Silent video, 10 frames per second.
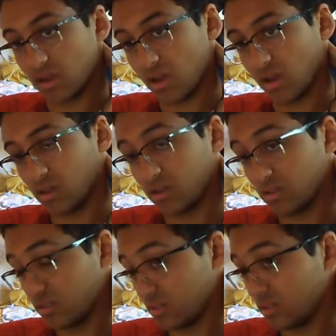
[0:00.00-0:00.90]
Huh?
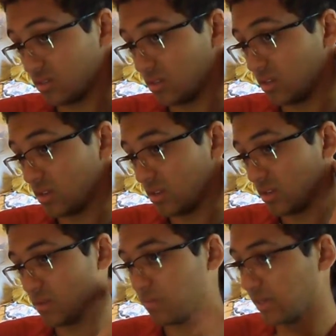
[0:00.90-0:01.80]

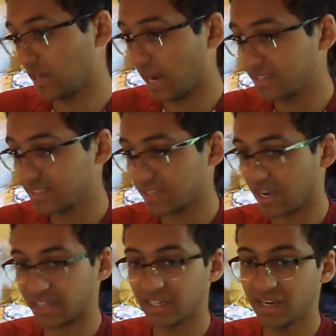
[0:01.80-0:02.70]
But
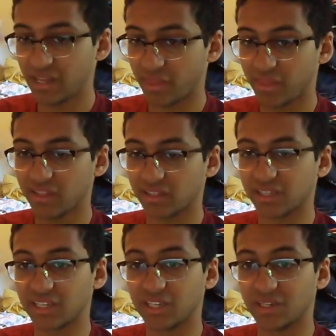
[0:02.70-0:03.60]
I kind of think
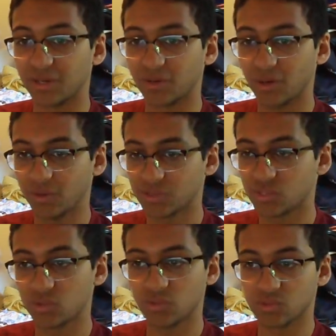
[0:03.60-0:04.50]
like going to
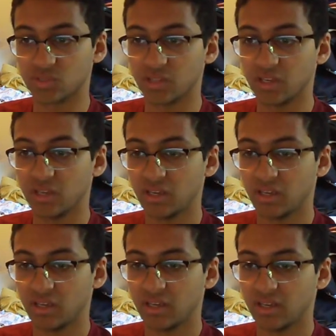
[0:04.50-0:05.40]
school is
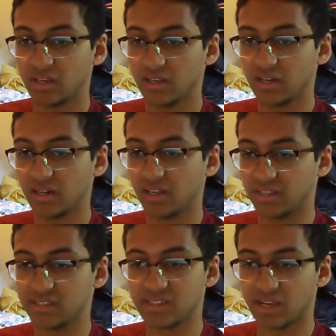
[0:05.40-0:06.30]

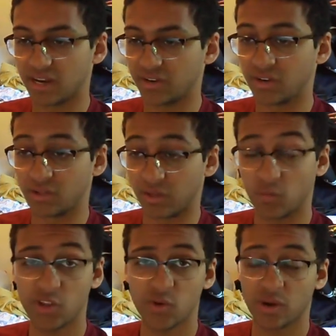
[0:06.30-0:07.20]
it's I don't know like
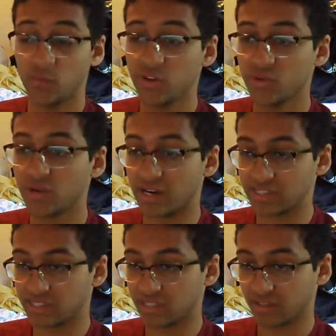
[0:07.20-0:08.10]
what do you guys think?